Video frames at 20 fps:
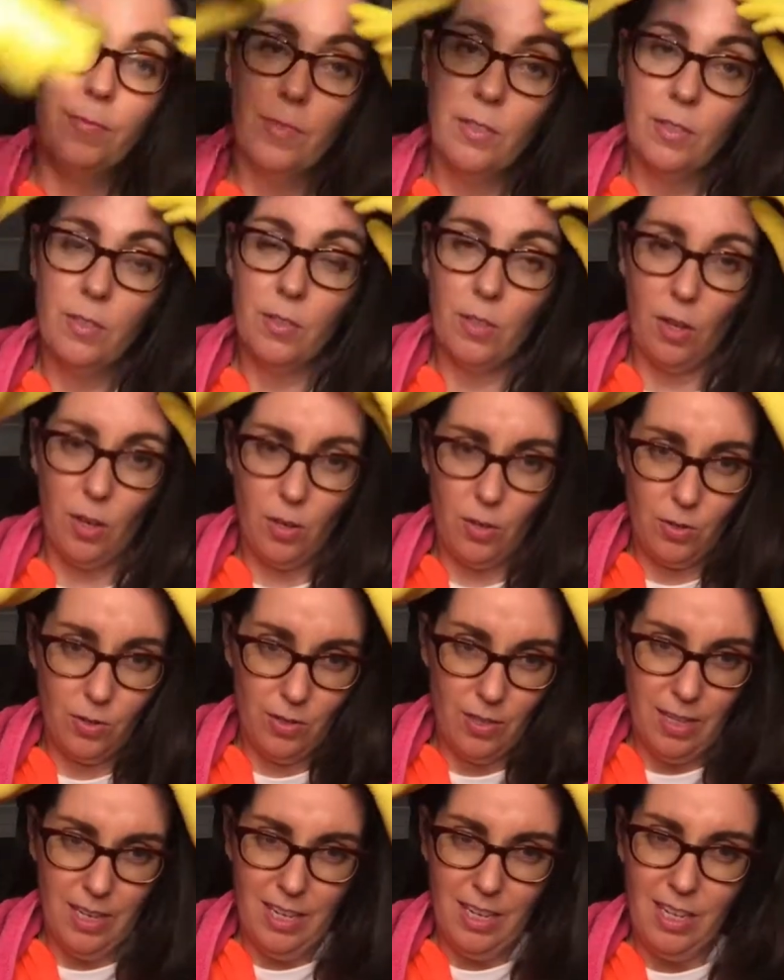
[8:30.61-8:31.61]
So
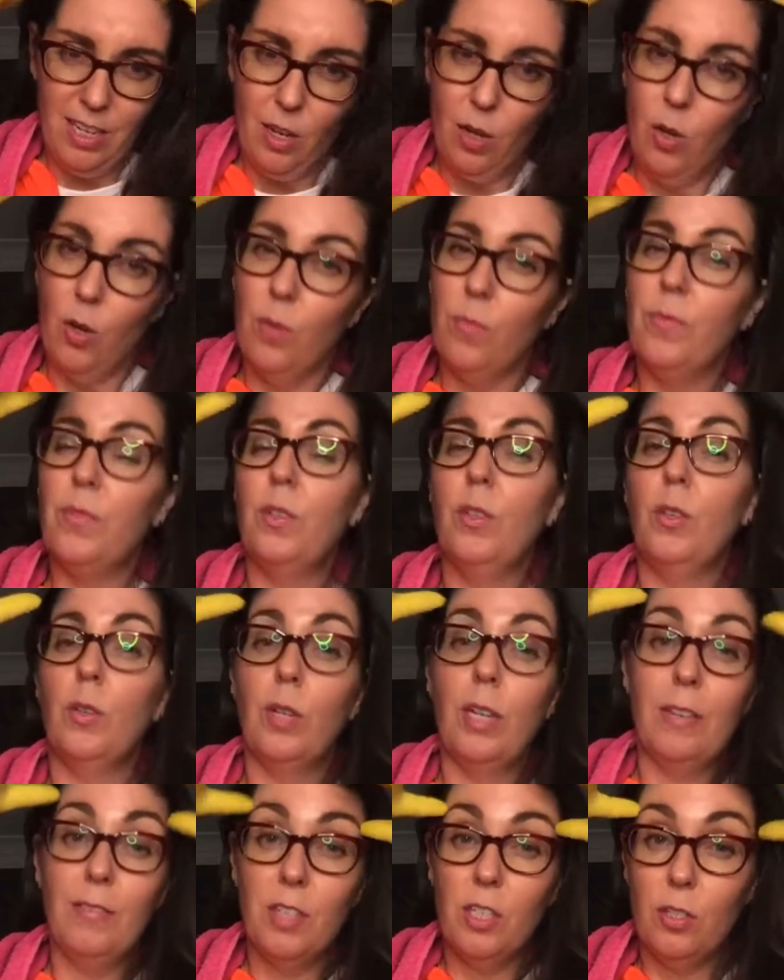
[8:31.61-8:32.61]
you
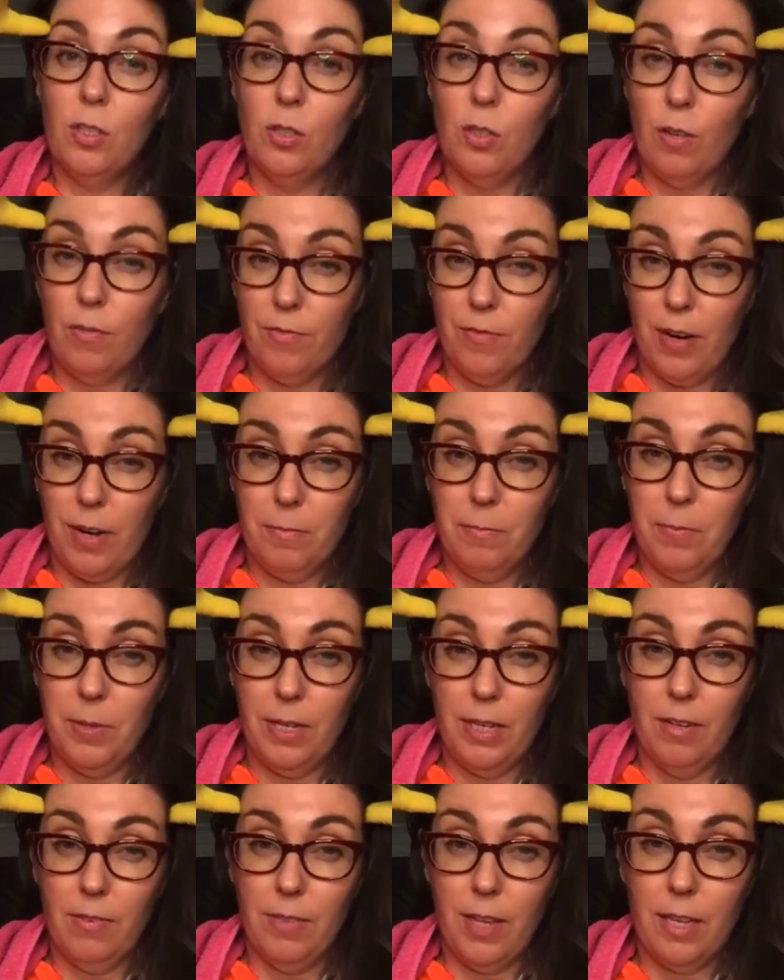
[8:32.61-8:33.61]
could even just do the front
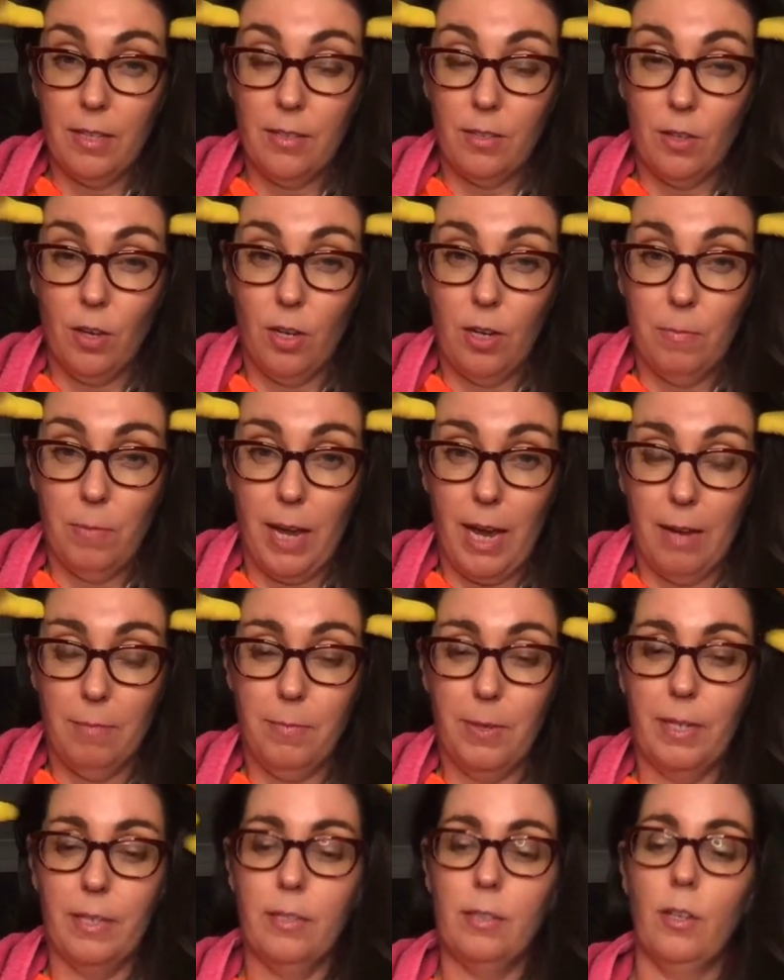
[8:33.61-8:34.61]
bit if that's the only bad
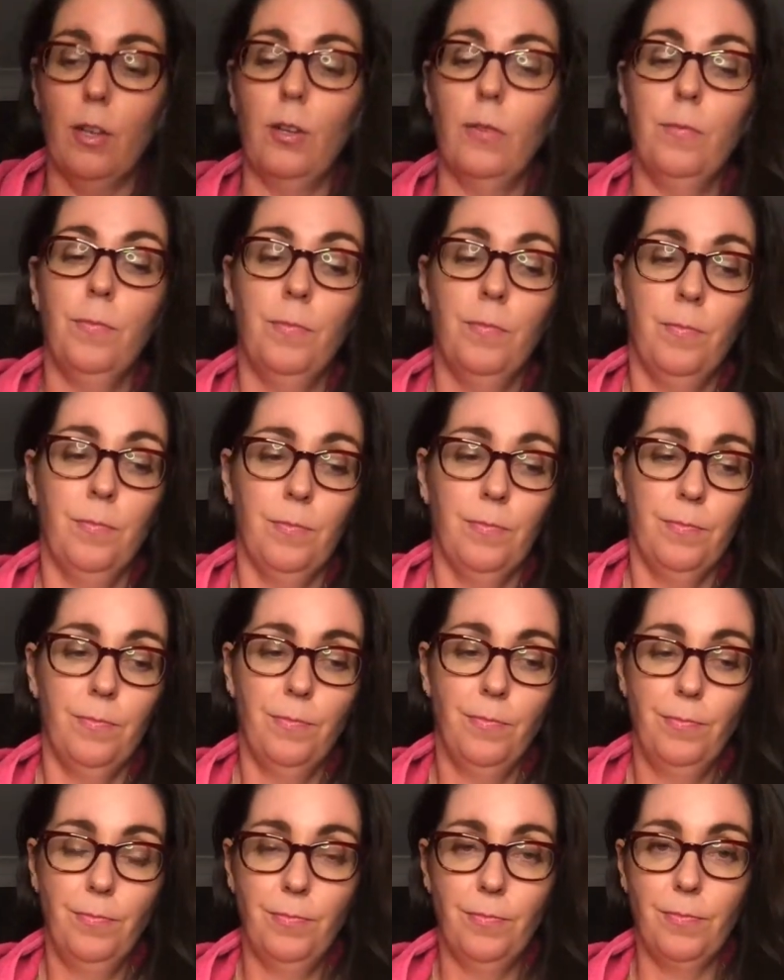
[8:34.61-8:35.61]
bit. So
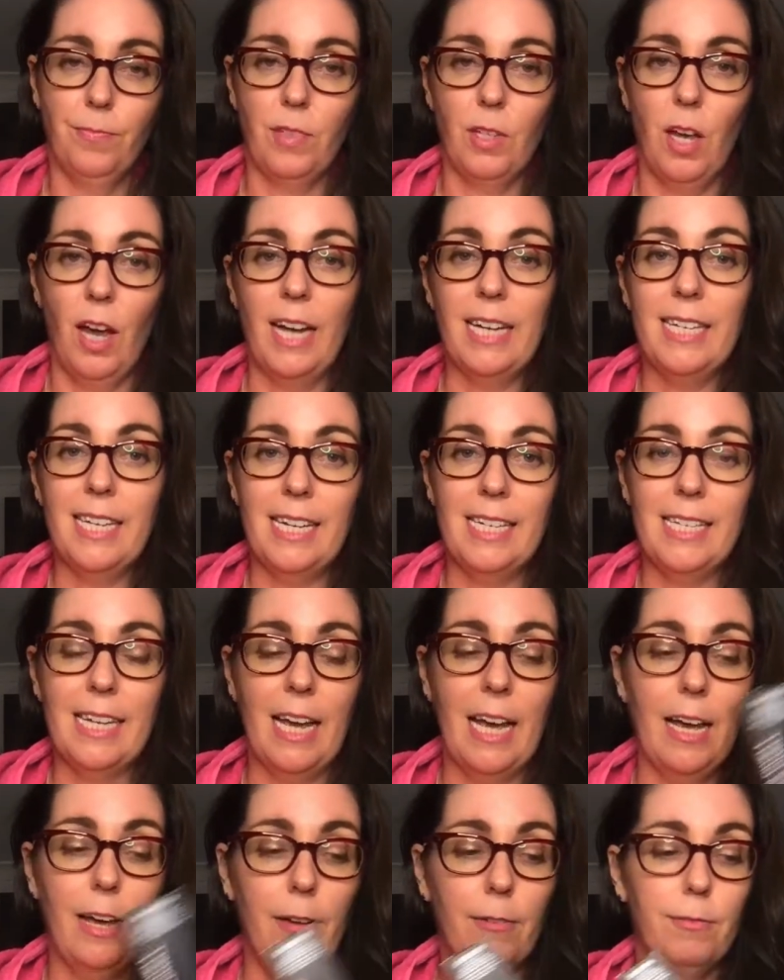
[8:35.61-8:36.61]
I tend to
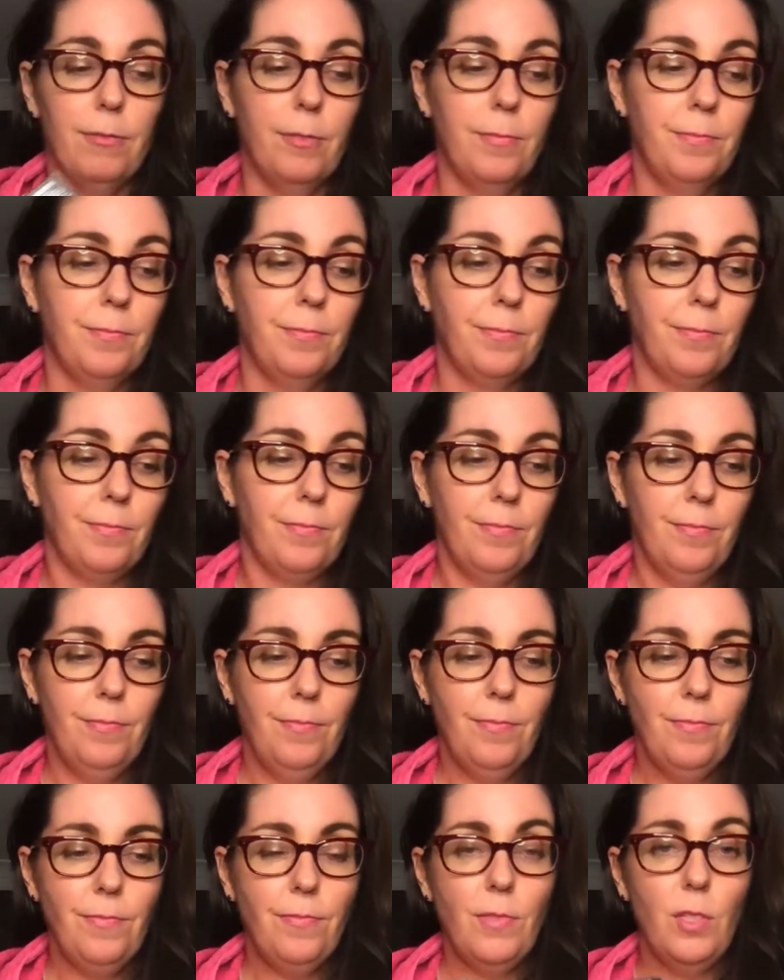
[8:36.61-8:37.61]
have
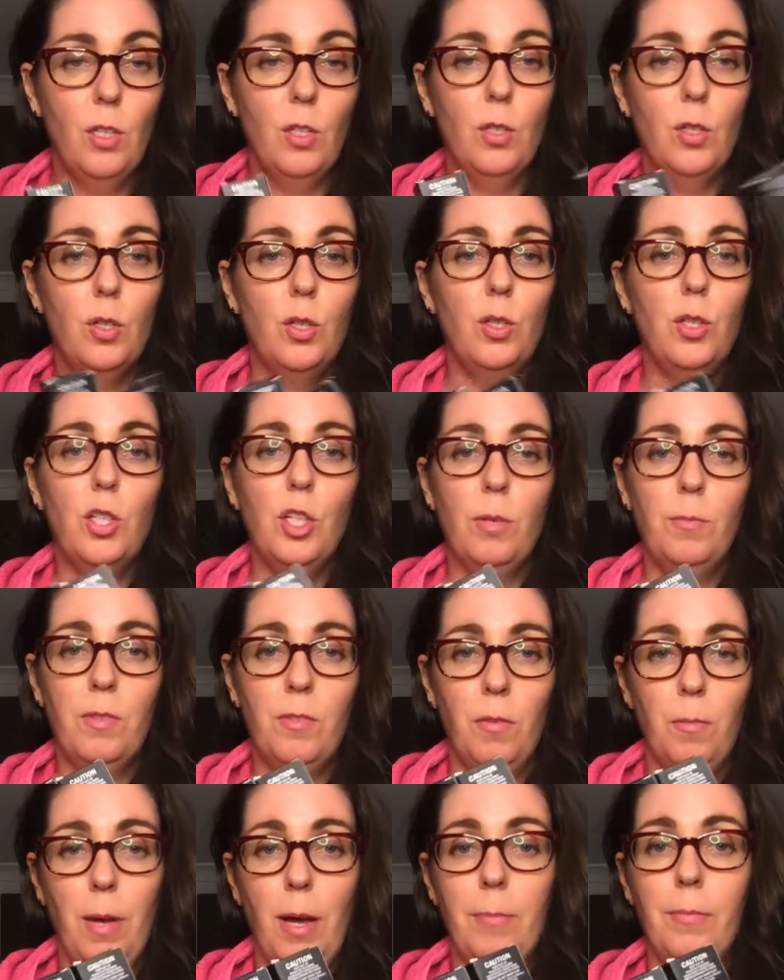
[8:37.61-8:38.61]
2 tubes
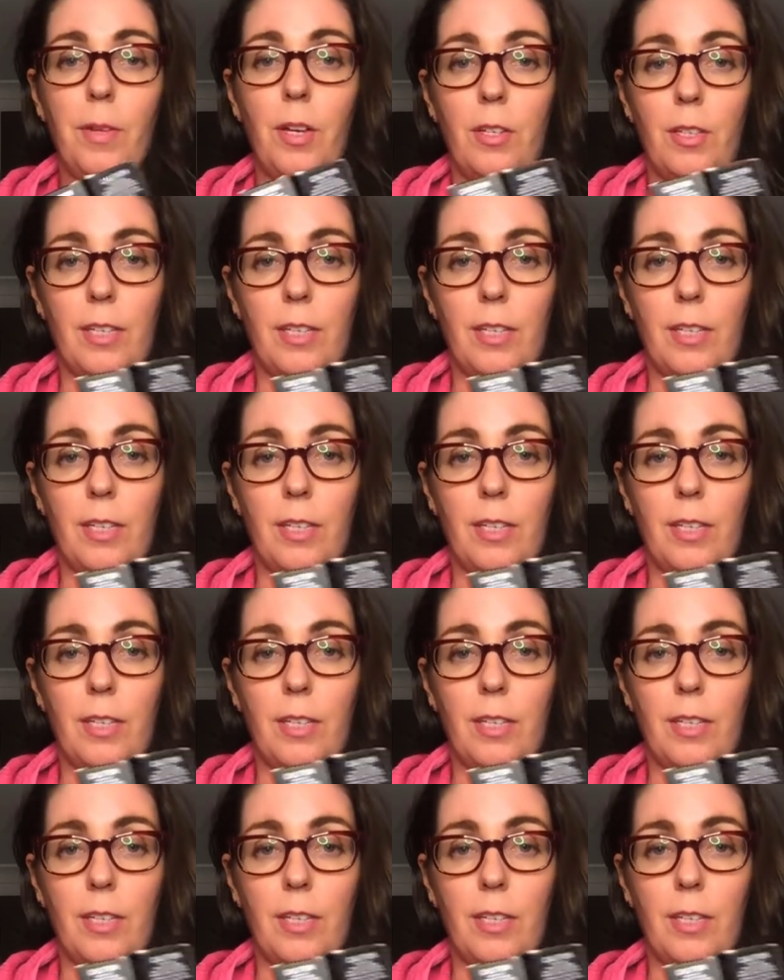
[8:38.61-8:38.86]
for mum.